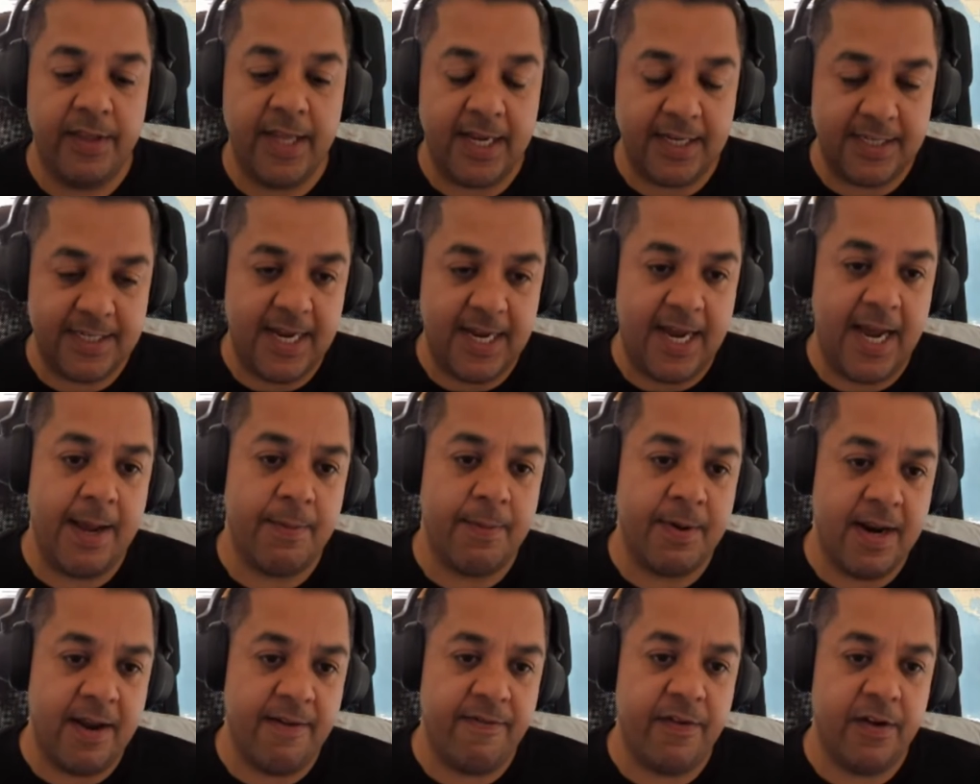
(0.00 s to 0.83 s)
that
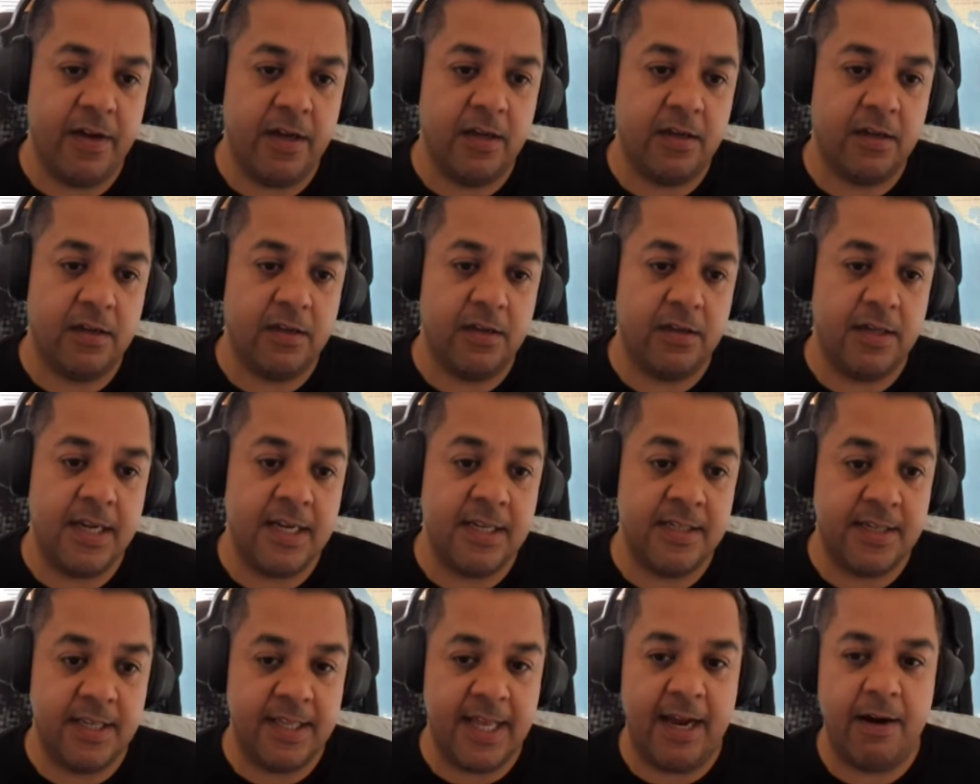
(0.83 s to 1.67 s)
time and effort
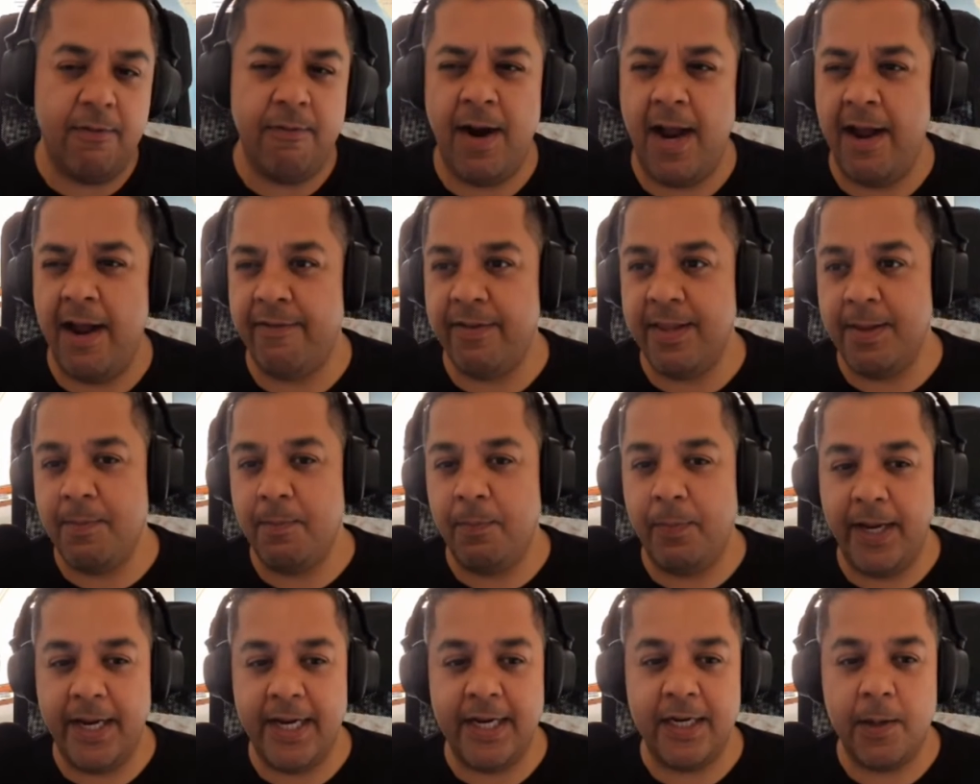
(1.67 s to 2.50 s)
into that rather
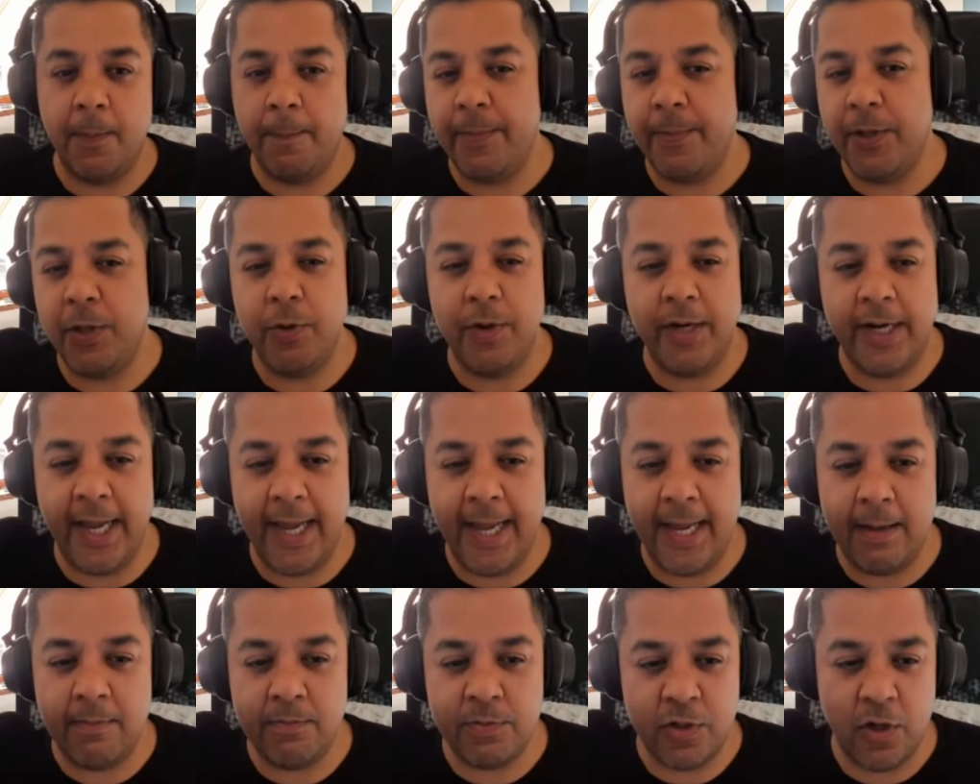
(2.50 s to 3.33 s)
than playing computer
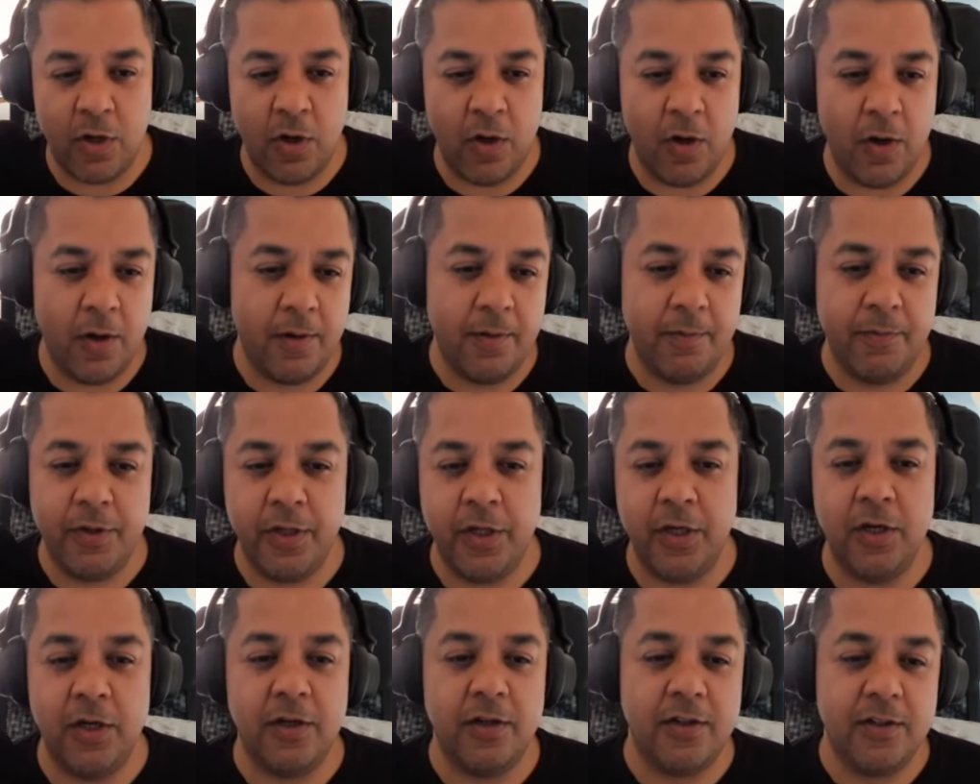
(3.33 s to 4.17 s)
games or,
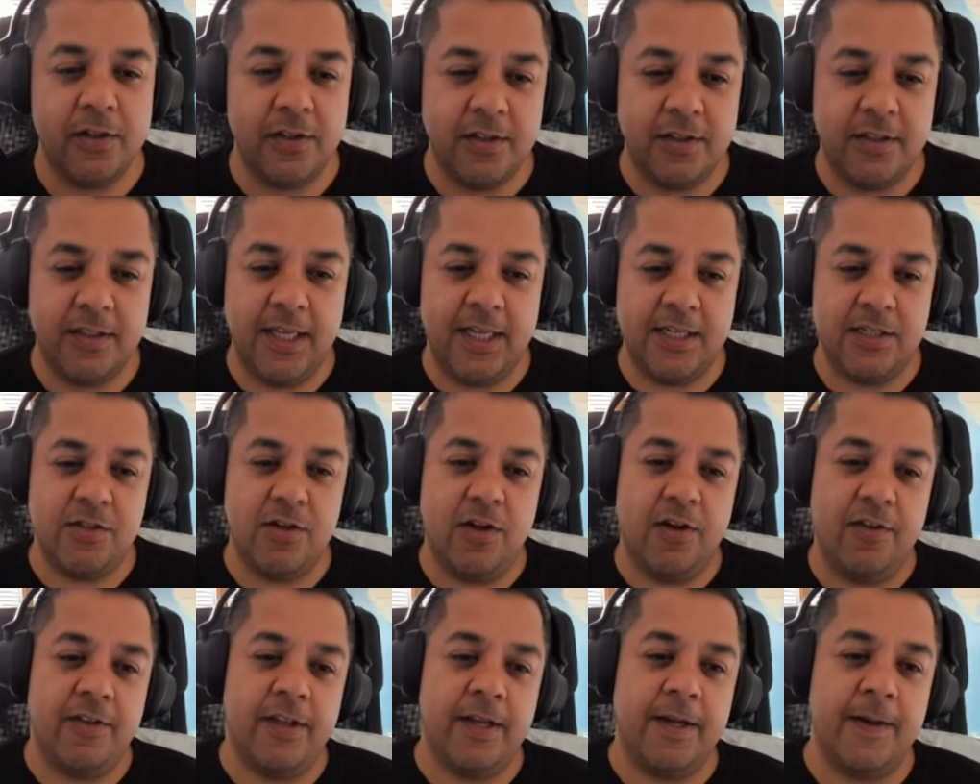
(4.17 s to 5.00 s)
that
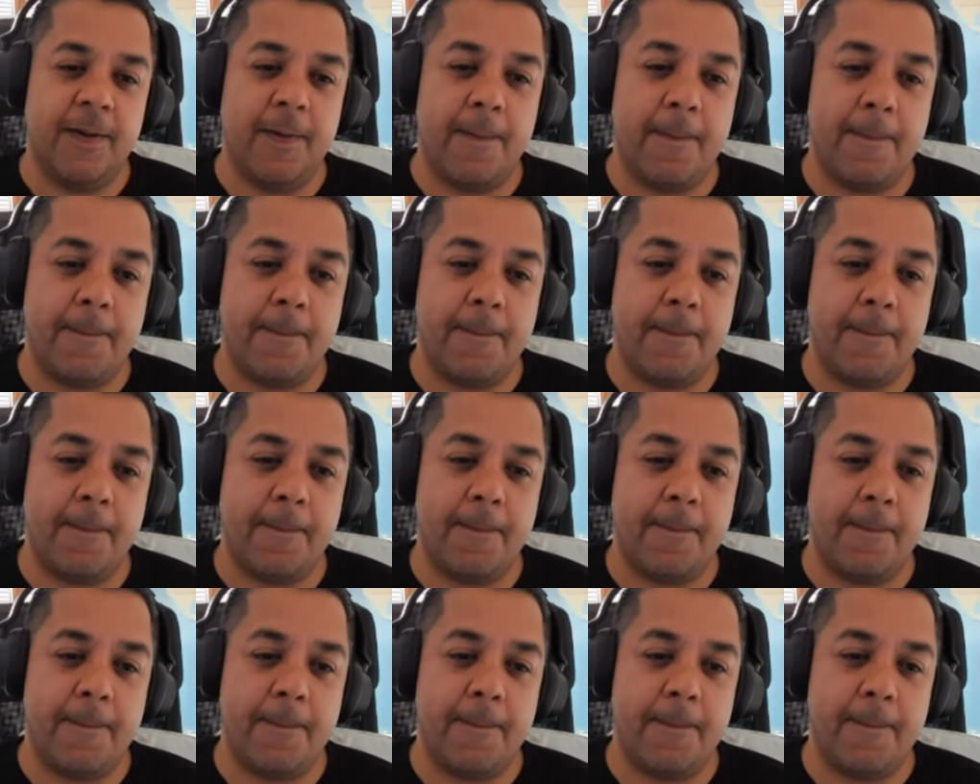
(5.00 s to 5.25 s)
sort of thing.